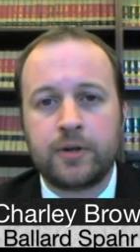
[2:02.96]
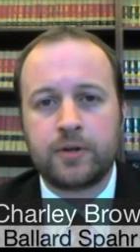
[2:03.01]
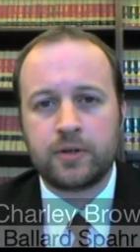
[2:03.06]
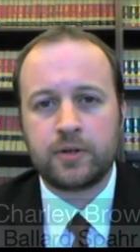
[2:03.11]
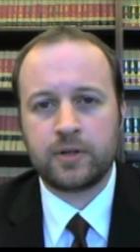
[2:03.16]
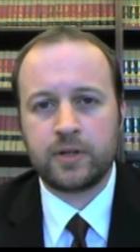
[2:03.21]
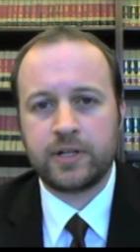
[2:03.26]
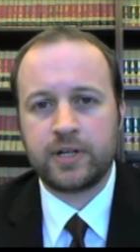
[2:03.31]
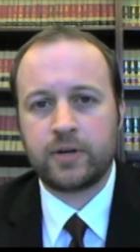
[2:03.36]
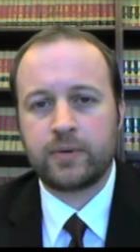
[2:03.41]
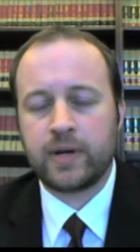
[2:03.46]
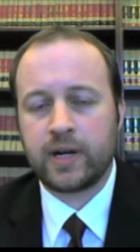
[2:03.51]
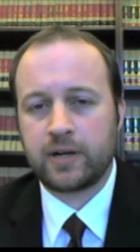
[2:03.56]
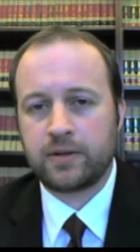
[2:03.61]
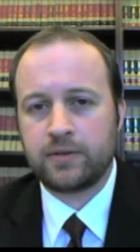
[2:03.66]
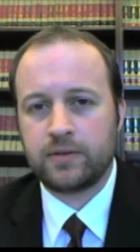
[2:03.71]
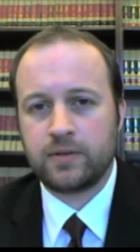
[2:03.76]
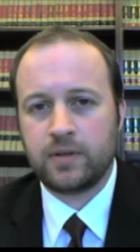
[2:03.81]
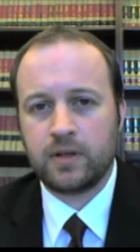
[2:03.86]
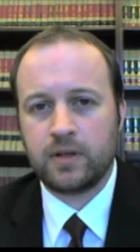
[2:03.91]
under
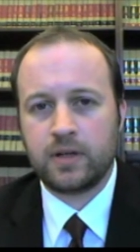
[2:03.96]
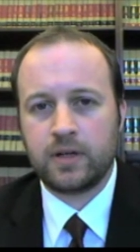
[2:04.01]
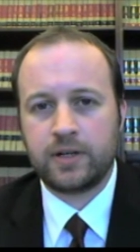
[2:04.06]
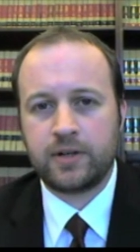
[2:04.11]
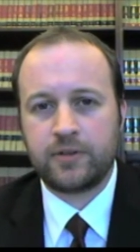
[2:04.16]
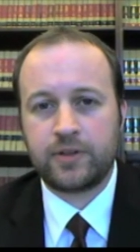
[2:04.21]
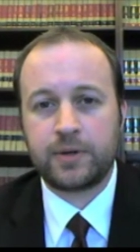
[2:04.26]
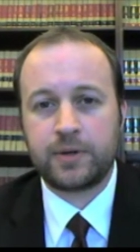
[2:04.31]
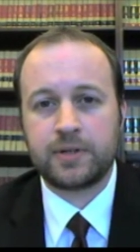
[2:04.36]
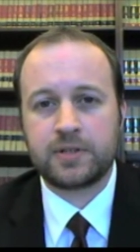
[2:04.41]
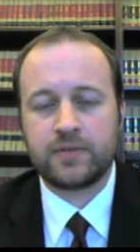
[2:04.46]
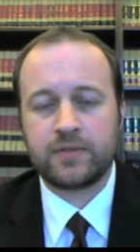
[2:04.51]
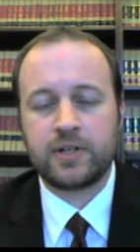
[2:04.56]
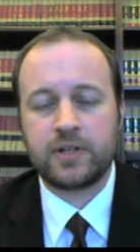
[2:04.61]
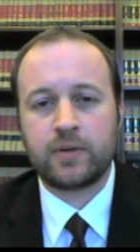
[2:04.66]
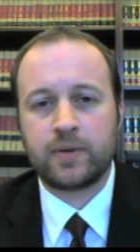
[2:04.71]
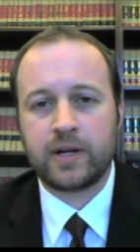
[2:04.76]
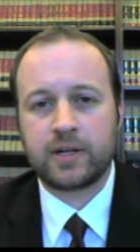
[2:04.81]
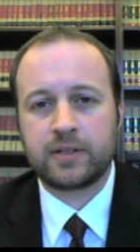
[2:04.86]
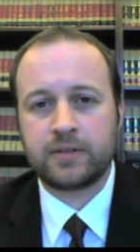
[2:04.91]
indirect, uh, under theories of
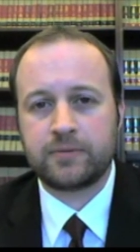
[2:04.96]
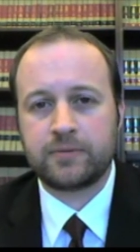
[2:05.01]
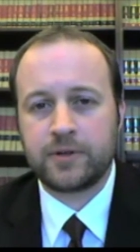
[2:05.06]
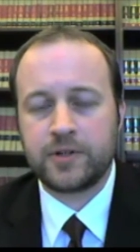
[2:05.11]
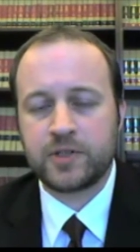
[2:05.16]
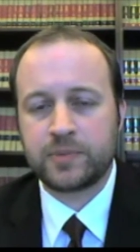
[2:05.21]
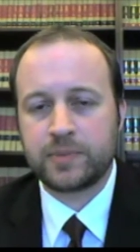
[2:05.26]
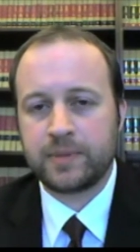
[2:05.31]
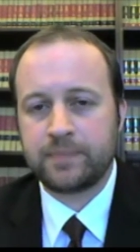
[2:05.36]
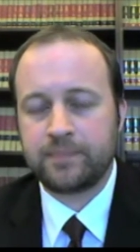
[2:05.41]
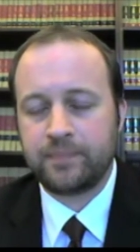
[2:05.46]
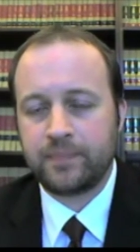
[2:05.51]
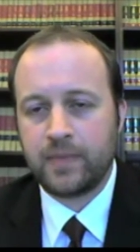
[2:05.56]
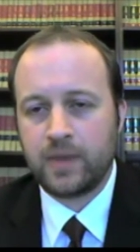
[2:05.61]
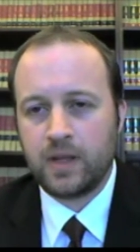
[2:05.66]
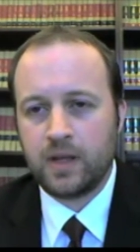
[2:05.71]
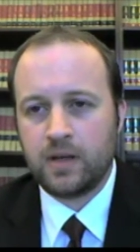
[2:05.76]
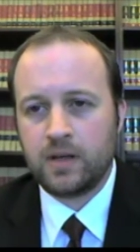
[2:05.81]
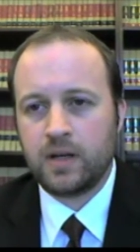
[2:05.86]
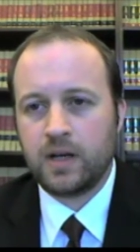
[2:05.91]
indirect infringement.
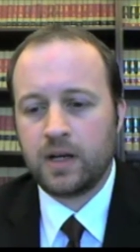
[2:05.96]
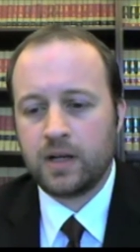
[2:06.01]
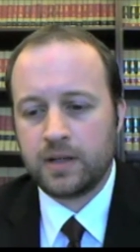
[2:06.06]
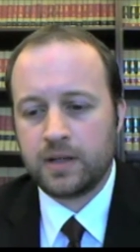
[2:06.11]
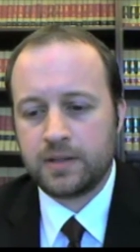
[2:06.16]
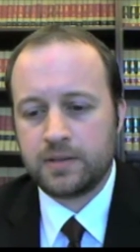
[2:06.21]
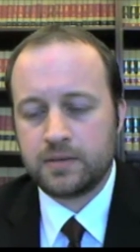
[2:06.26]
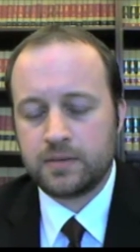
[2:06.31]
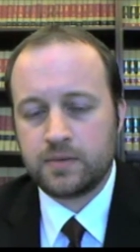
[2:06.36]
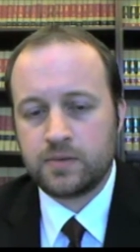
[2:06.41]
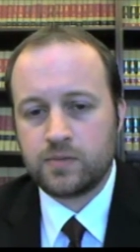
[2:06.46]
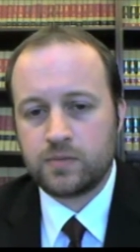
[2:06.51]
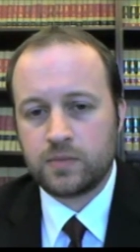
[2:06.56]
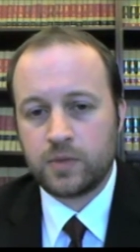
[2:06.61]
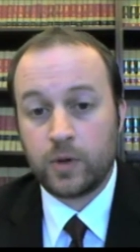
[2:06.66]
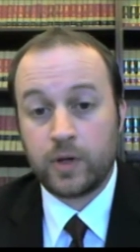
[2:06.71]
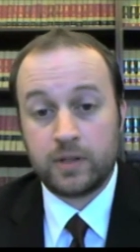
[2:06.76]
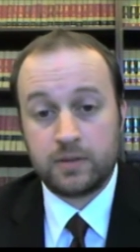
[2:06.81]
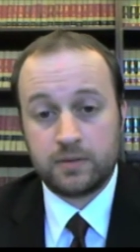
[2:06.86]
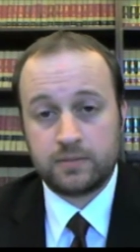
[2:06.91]
Uh,
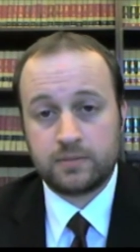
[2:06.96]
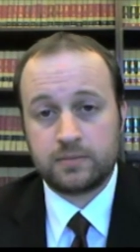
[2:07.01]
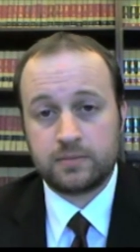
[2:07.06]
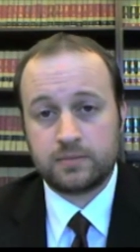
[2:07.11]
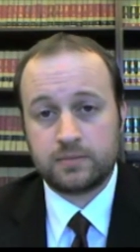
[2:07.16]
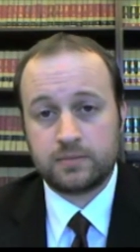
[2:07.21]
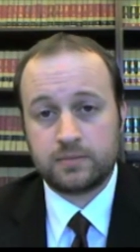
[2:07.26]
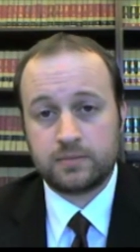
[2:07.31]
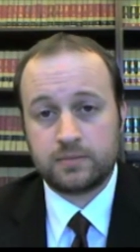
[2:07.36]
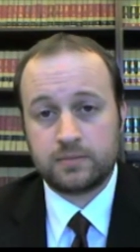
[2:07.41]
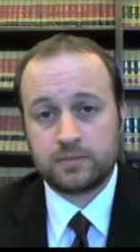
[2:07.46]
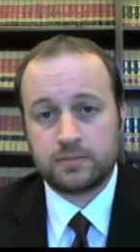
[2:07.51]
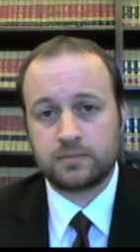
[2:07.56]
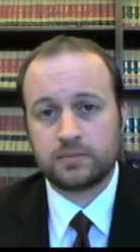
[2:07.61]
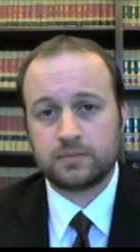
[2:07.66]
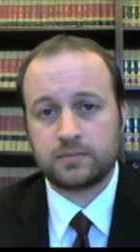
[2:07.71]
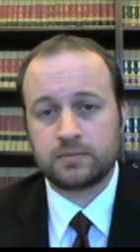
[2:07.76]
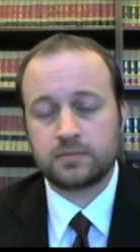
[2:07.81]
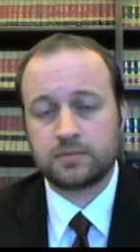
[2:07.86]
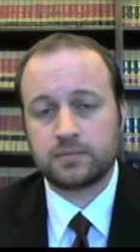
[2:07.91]
go ahead. So, so how does
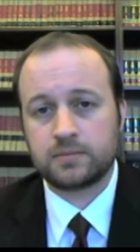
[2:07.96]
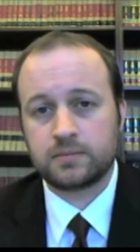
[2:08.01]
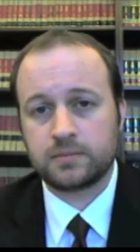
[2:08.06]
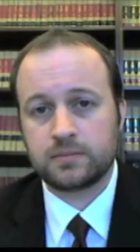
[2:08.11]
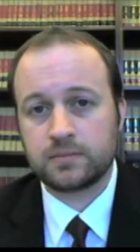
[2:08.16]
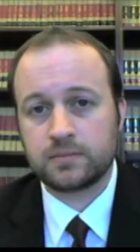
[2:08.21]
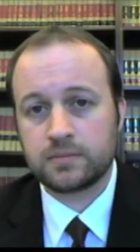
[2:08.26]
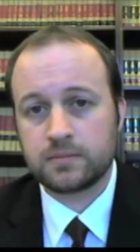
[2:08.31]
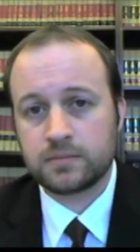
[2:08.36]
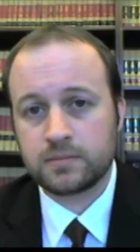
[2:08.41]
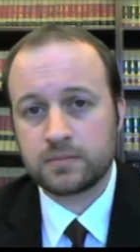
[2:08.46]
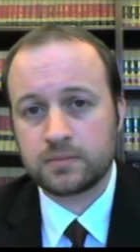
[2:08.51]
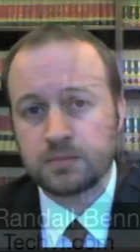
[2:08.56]
the general landscape